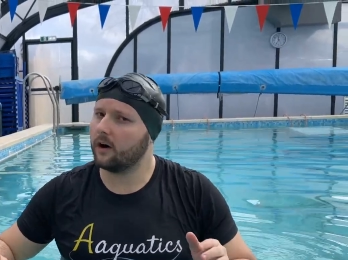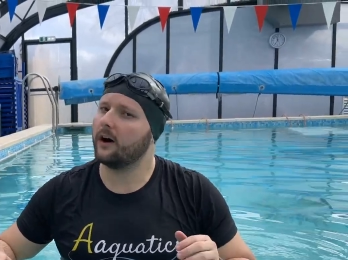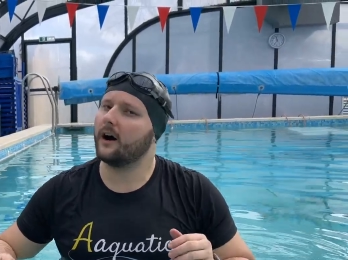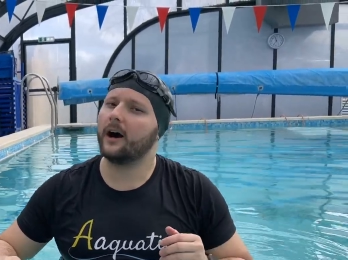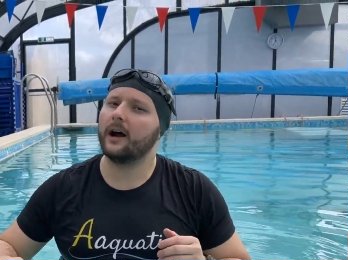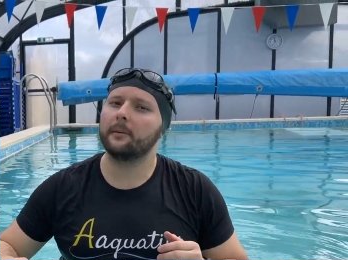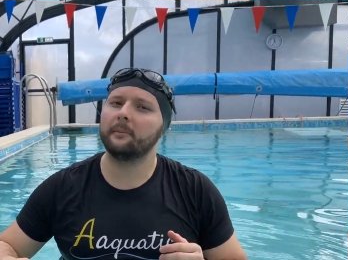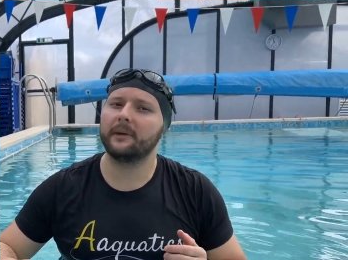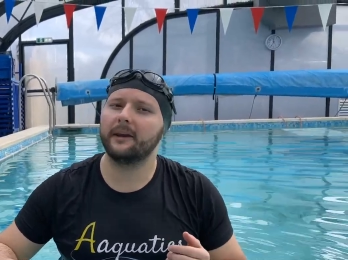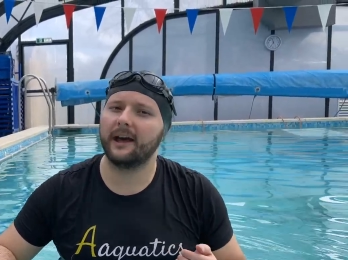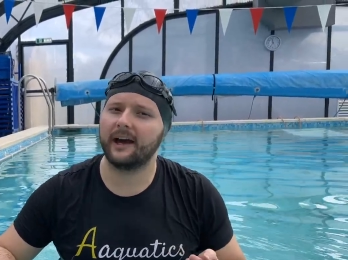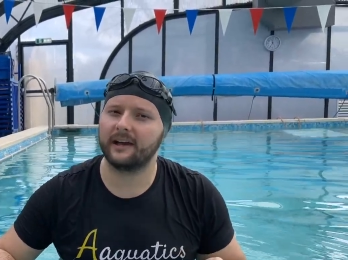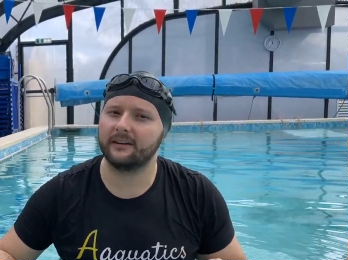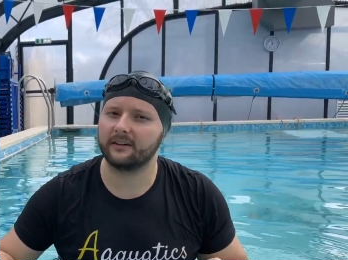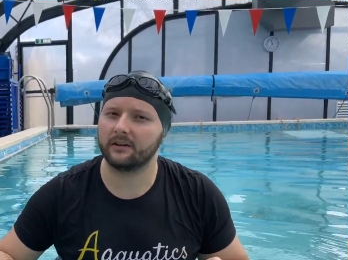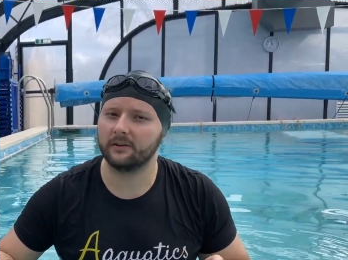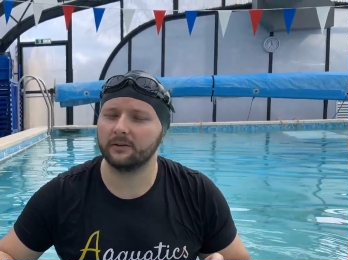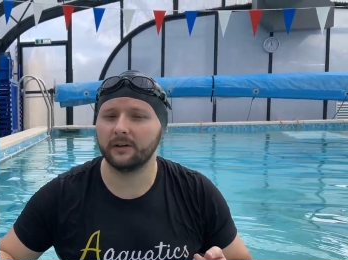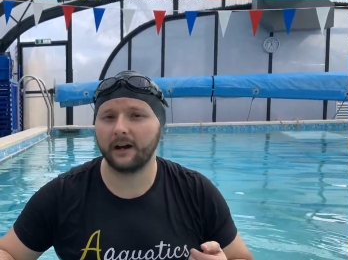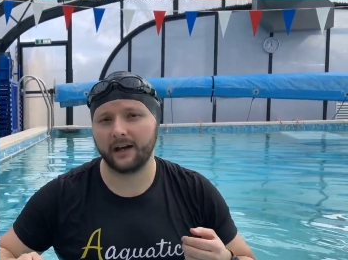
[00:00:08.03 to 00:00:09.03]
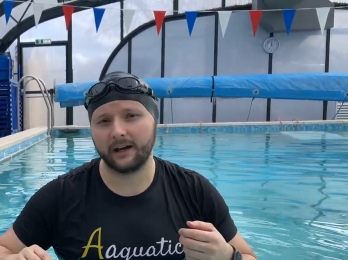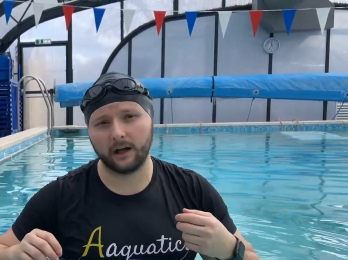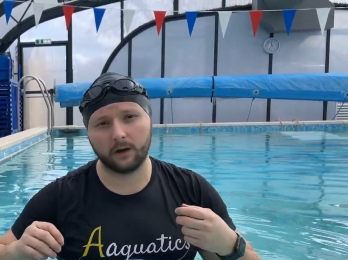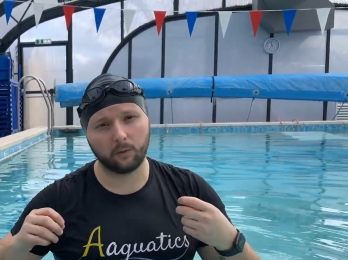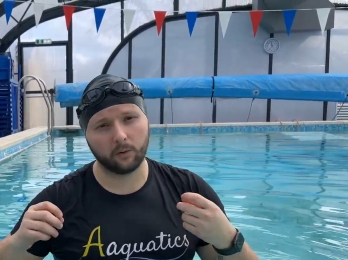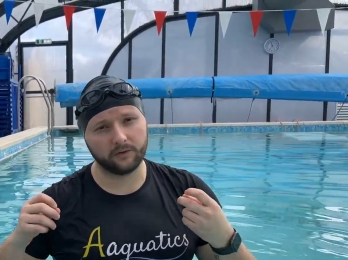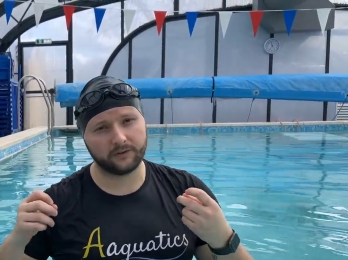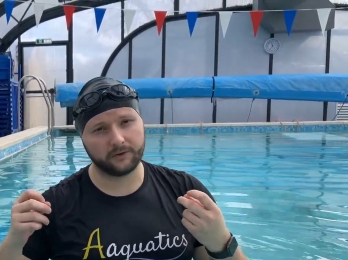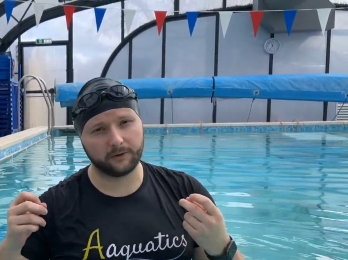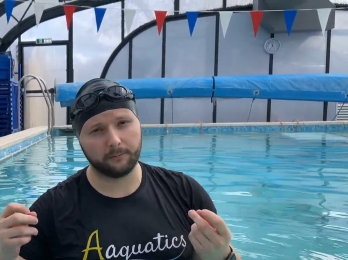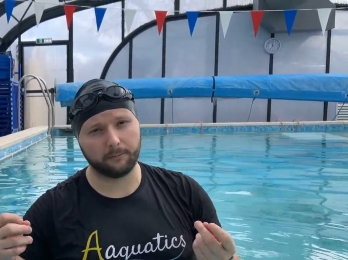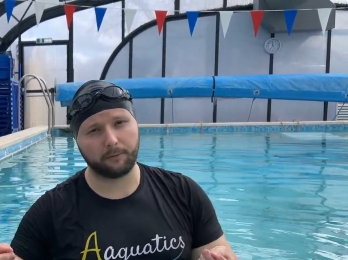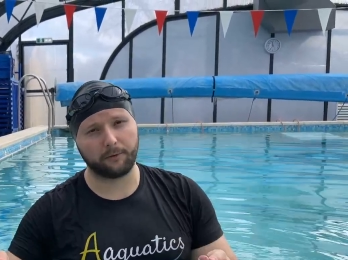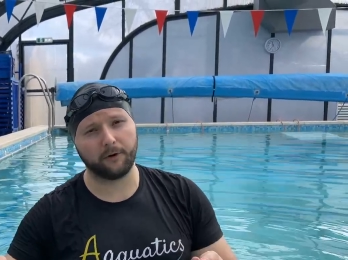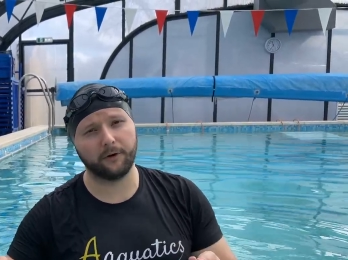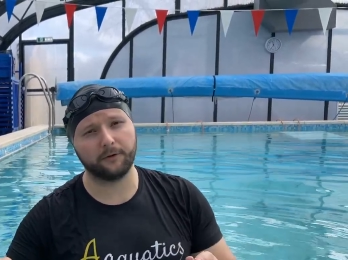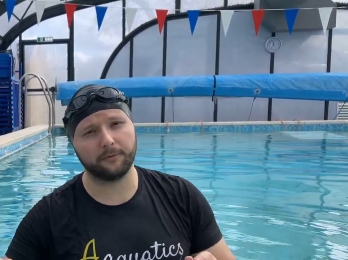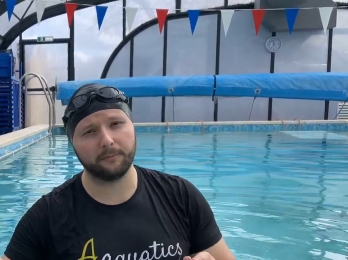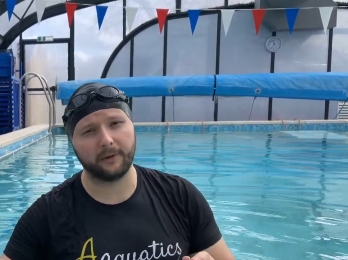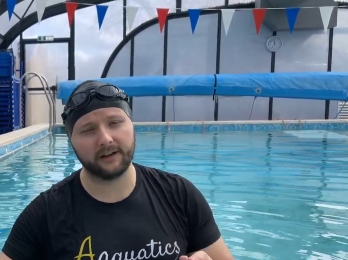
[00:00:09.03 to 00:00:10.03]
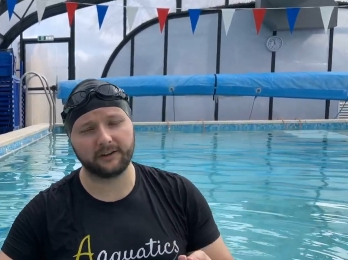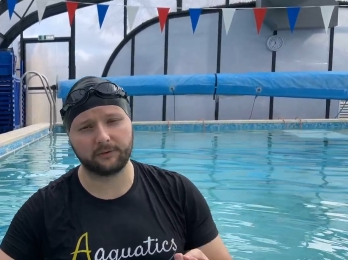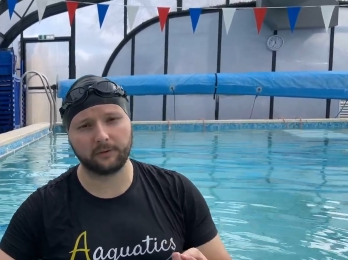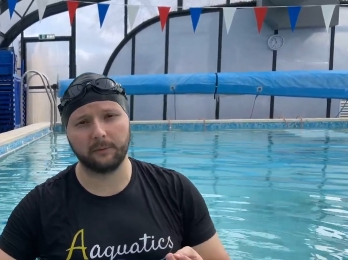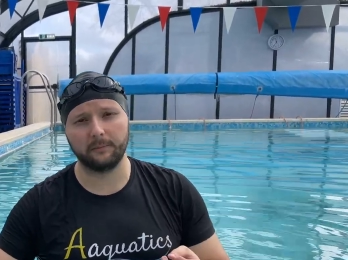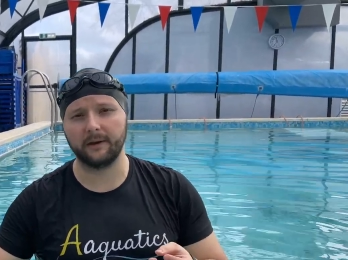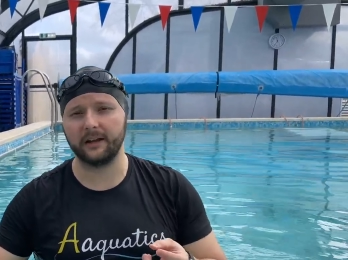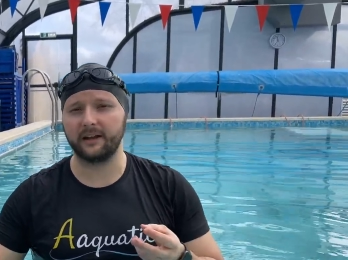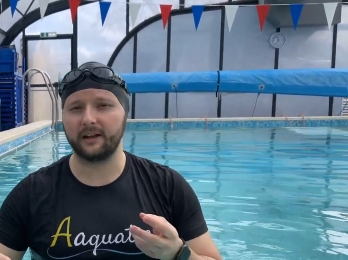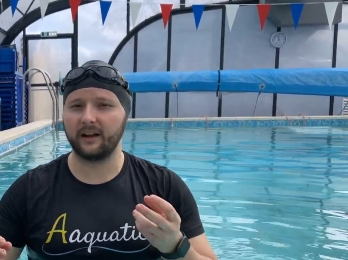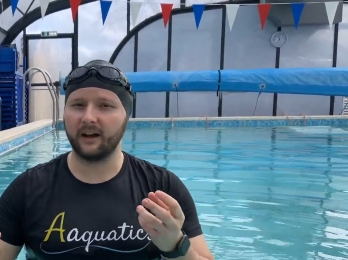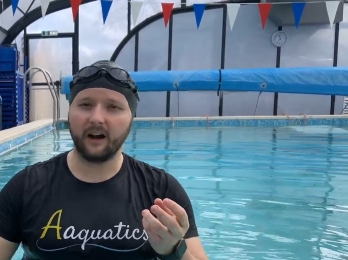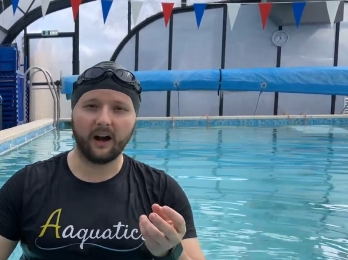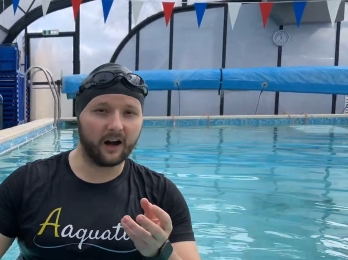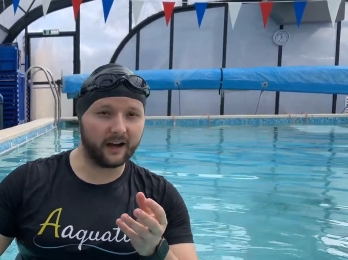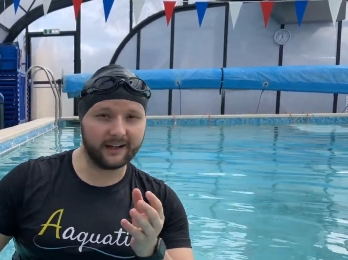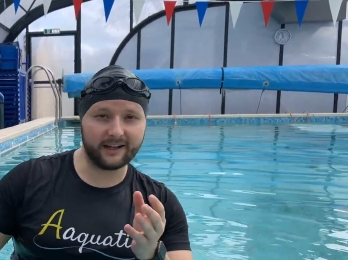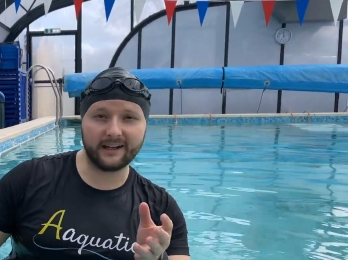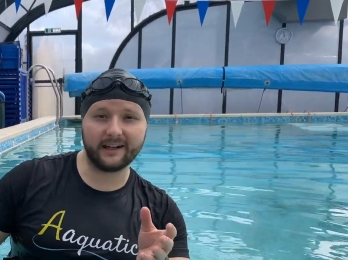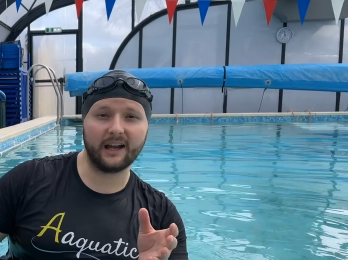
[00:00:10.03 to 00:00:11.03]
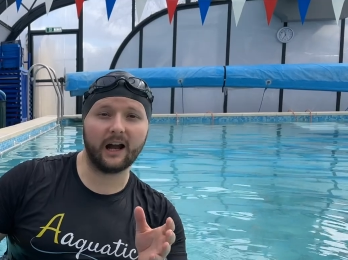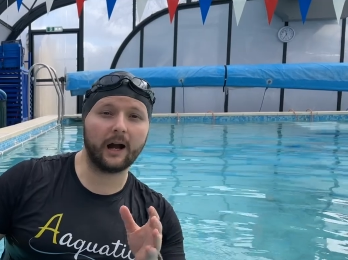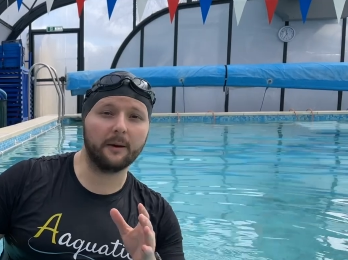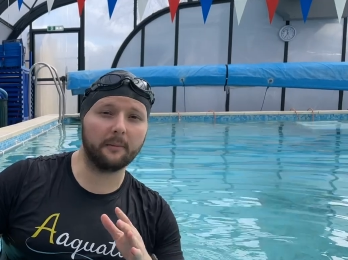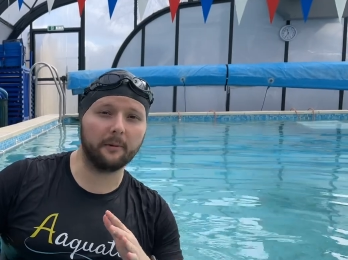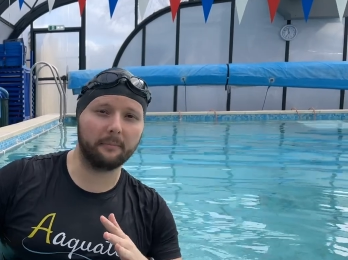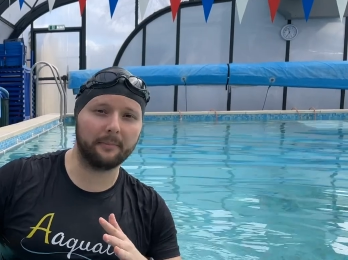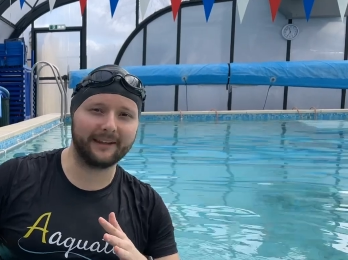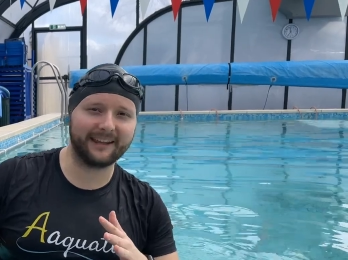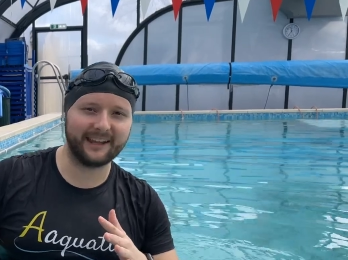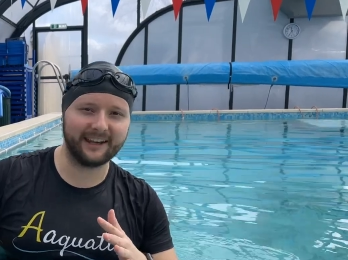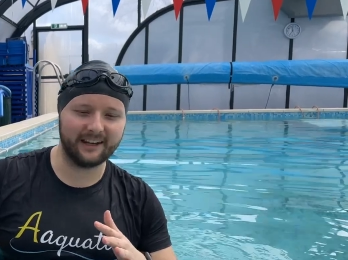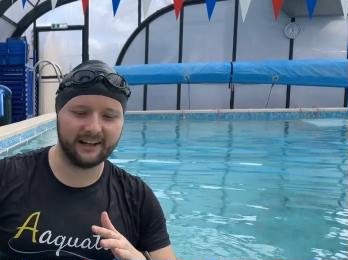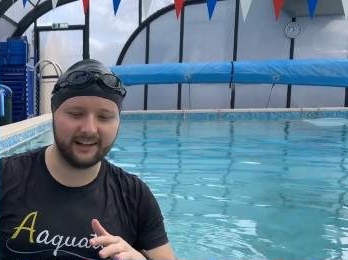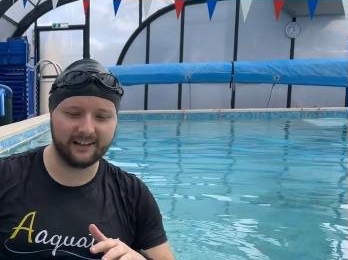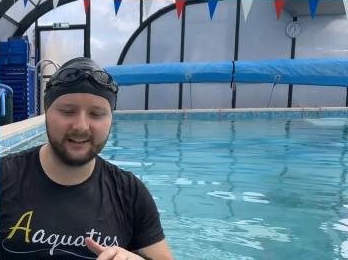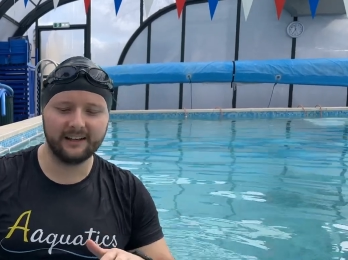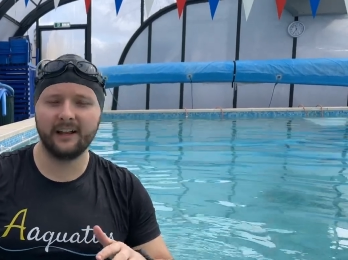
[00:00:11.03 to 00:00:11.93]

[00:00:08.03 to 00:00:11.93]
I'm an adult and I want to improve my swimming, i.e. I'm a beginner.